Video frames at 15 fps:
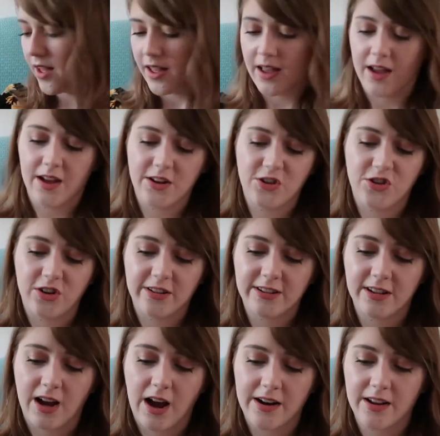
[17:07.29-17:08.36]
It just
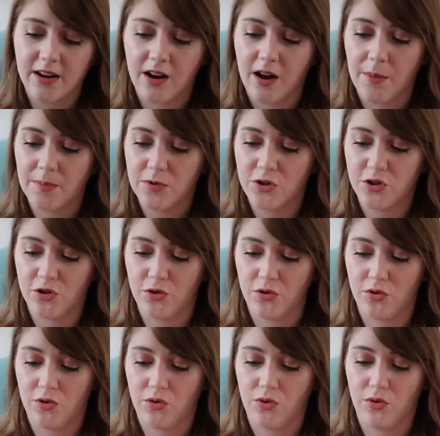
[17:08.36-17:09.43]
got it up
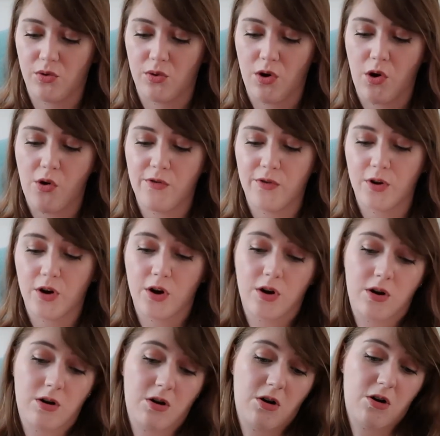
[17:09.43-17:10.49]
to
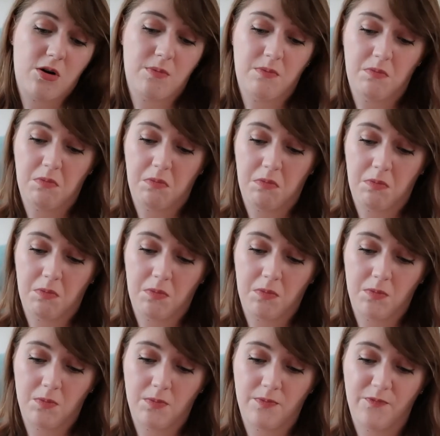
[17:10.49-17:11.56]
over
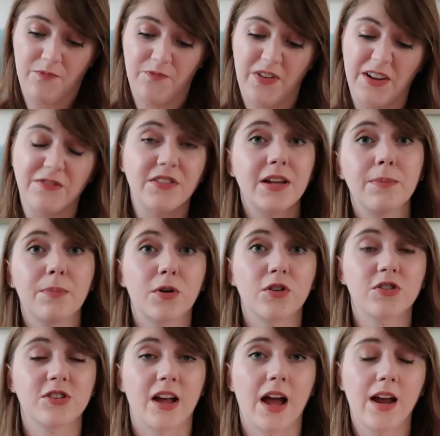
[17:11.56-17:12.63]

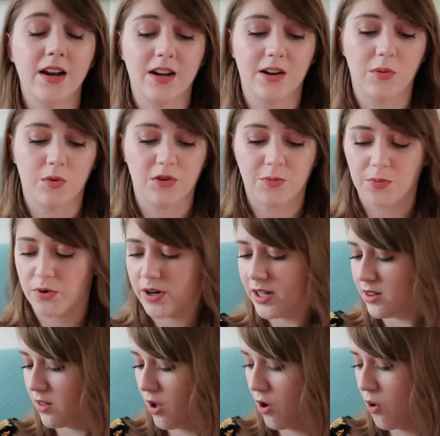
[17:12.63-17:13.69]
50% and it was pretty
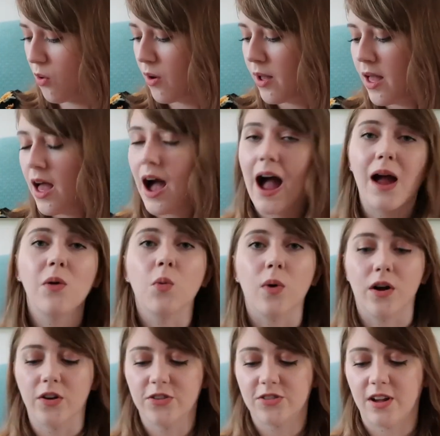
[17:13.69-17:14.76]
low. I
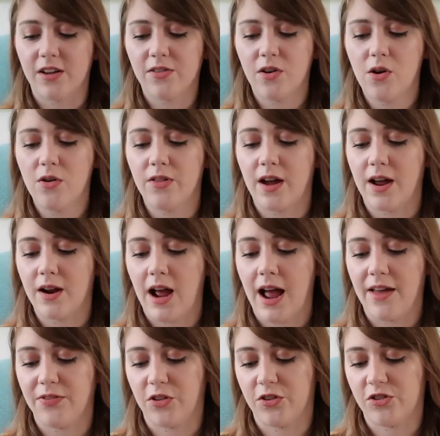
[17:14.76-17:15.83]
will say though that
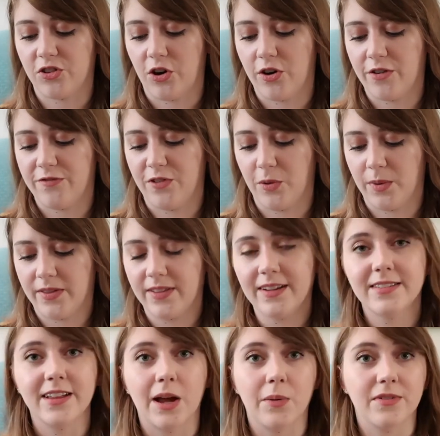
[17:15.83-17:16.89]
at the start of filming
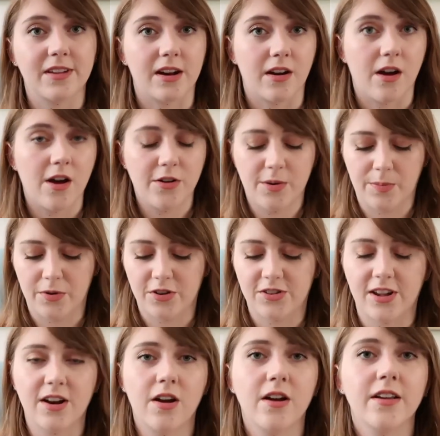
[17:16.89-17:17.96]
this, I was at
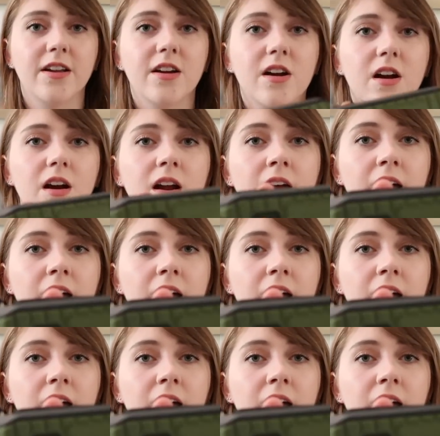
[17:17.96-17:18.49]
100% on here,